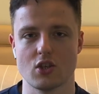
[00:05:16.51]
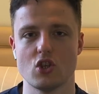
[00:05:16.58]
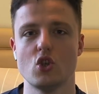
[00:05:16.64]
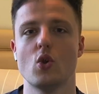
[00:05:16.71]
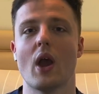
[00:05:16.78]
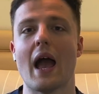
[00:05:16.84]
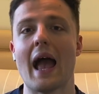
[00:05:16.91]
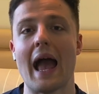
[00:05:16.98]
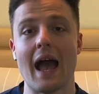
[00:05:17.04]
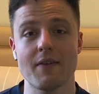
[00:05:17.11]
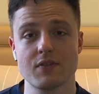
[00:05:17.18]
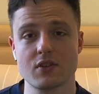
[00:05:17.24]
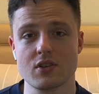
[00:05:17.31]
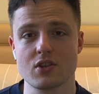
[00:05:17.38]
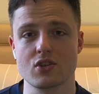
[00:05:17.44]
You
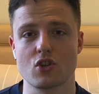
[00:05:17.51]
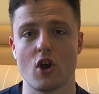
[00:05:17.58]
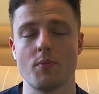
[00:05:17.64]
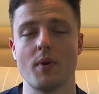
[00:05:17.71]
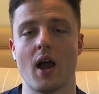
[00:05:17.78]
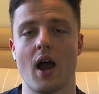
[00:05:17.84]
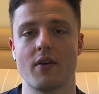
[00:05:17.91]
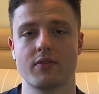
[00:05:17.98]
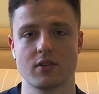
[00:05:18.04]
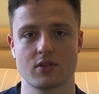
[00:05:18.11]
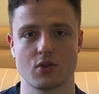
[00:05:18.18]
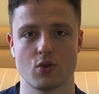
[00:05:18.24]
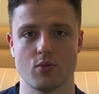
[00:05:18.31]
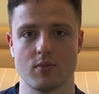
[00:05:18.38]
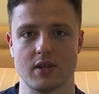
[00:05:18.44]
have to stop after
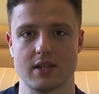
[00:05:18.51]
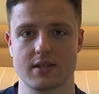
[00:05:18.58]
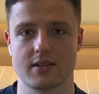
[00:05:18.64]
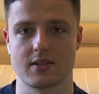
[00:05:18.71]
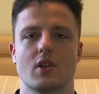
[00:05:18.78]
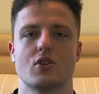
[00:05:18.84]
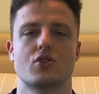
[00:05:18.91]
2 minutes.